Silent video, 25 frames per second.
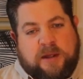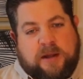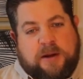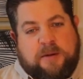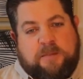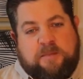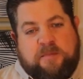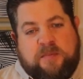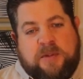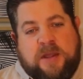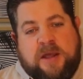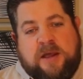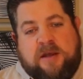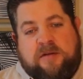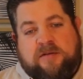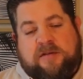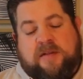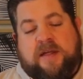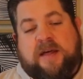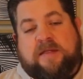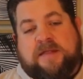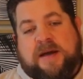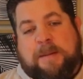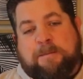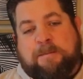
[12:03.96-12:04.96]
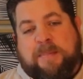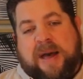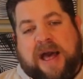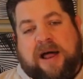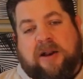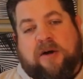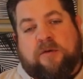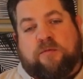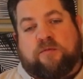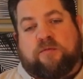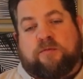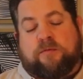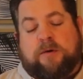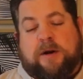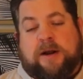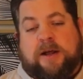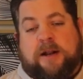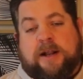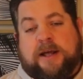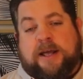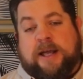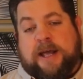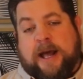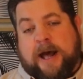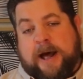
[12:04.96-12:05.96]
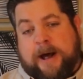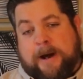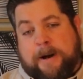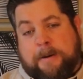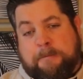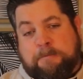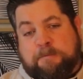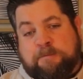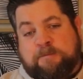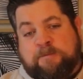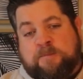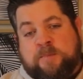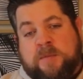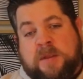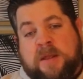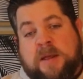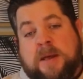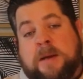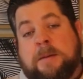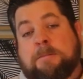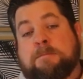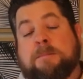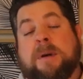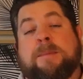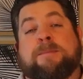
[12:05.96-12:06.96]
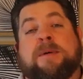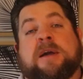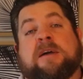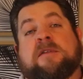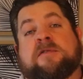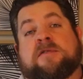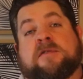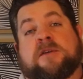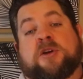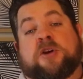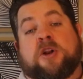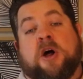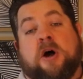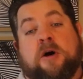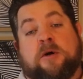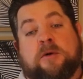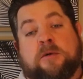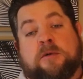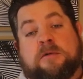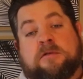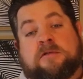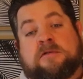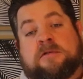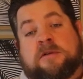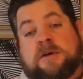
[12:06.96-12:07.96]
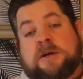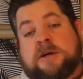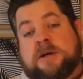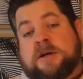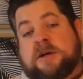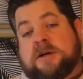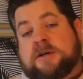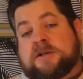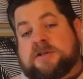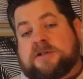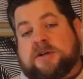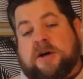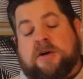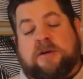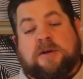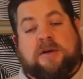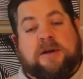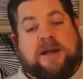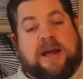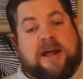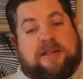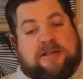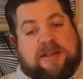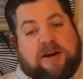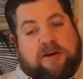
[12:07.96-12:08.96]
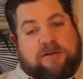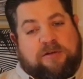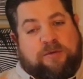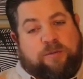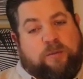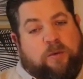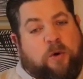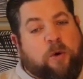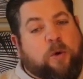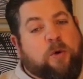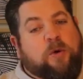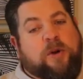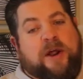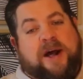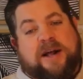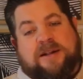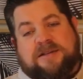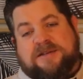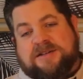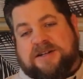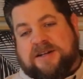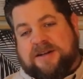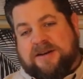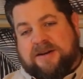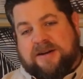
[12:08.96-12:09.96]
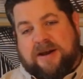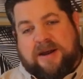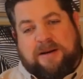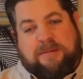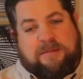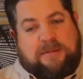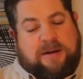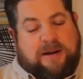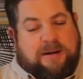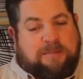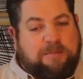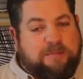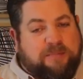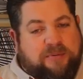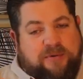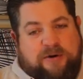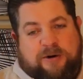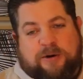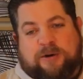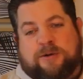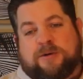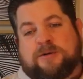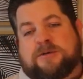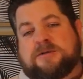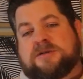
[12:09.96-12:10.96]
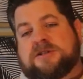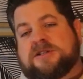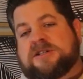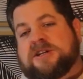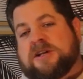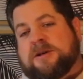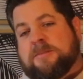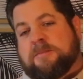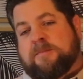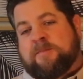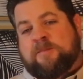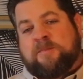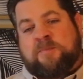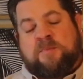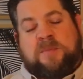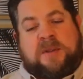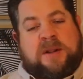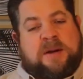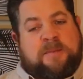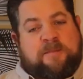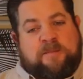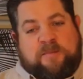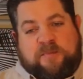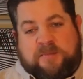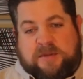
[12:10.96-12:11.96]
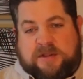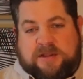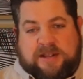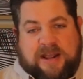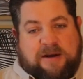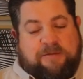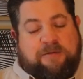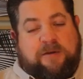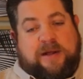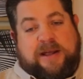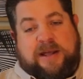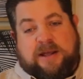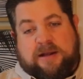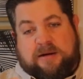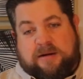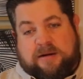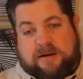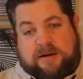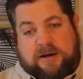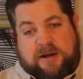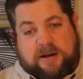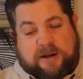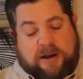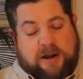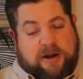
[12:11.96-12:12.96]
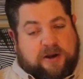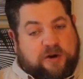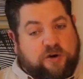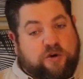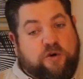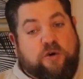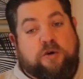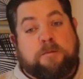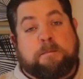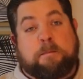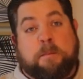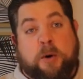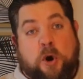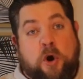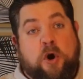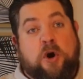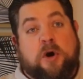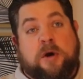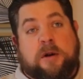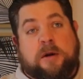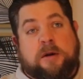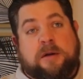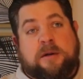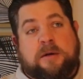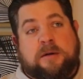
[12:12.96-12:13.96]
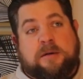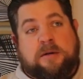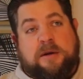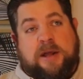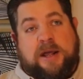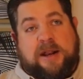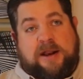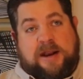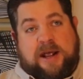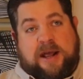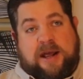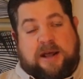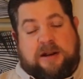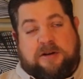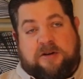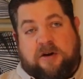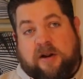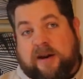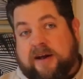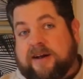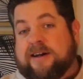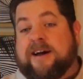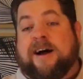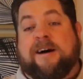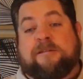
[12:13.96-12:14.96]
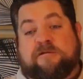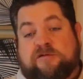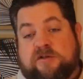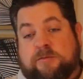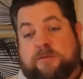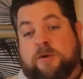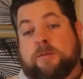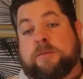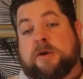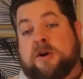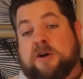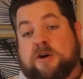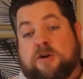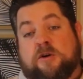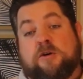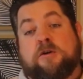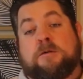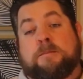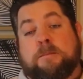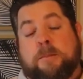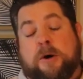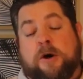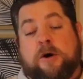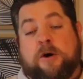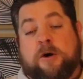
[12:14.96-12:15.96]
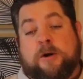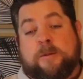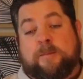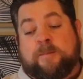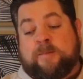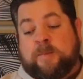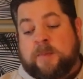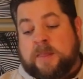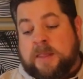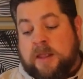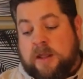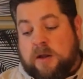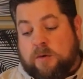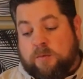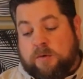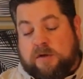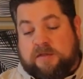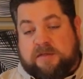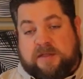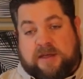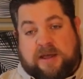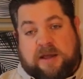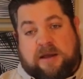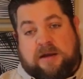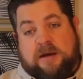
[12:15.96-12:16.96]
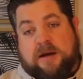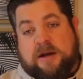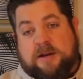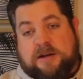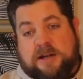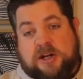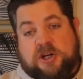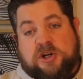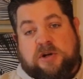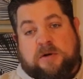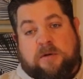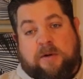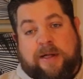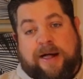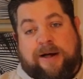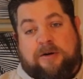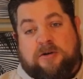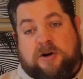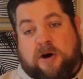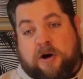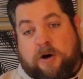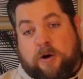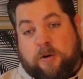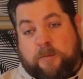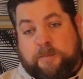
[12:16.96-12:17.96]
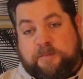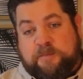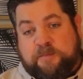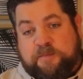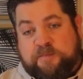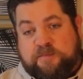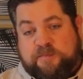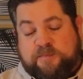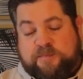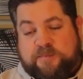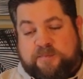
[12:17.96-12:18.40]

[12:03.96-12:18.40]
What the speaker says: Yeah, so that palate really mimics the nose. So you get those walnuts and prunes, and definitely a good burn in there. Not uncomfortable, but a good burn with the additional alcohol